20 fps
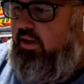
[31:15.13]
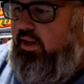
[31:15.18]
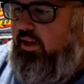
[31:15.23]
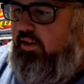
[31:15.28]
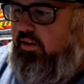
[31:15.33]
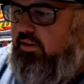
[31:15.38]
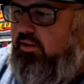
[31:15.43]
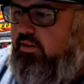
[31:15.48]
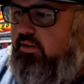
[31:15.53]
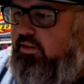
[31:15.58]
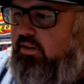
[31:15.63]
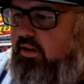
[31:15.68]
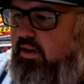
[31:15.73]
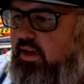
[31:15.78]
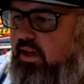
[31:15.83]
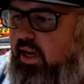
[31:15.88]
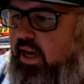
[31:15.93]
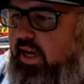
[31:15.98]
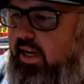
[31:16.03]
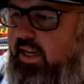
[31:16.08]
know.
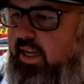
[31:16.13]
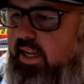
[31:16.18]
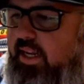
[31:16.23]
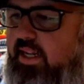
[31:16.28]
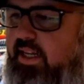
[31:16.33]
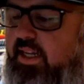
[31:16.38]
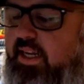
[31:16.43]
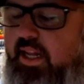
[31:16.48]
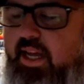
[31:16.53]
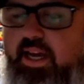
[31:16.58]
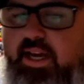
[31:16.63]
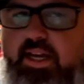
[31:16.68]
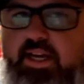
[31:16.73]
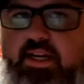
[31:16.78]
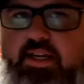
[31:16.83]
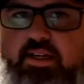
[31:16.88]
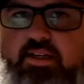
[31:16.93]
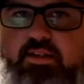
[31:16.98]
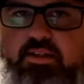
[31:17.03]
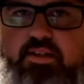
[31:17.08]
I need a like
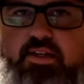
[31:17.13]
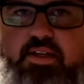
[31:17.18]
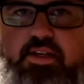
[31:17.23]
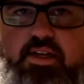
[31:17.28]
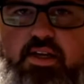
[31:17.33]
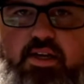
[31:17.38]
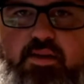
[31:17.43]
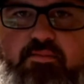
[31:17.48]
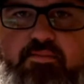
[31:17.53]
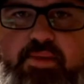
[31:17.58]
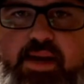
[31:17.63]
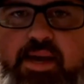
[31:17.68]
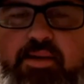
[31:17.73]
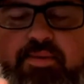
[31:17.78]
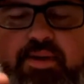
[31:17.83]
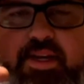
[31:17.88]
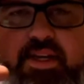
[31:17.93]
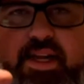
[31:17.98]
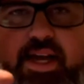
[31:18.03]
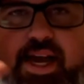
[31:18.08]
a
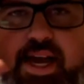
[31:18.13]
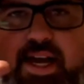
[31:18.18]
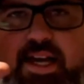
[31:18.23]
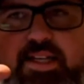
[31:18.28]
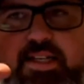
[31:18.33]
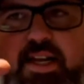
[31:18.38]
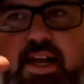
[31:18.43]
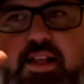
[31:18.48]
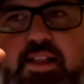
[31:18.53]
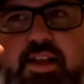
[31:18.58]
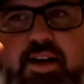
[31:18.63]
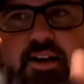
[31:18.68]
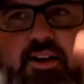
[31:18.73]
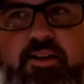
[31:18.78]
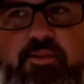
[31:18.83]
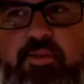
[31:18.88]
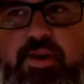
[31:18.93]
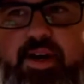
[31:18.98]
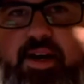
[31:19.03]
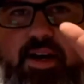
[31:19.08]
maybe an act. The
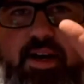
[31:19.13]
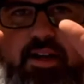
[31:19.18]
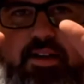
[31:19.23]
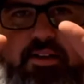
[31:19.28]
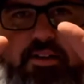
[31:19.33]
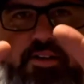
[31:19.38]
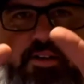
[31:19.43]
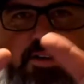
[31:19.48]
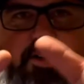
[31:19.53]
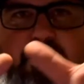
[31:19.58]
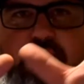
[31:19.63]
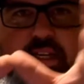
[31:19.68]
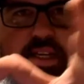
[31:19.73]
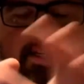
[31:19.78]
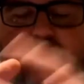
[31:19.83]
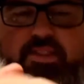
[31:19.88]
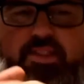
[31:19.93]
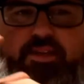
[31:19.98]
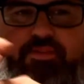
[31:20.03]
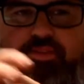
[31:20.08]
only way I'll do it
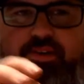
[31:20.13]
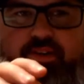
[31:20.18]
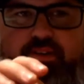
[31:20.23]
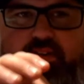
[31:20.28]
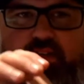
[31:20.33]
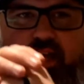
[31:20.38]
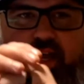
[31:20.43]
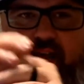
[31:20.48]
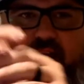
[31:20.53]
is if it's an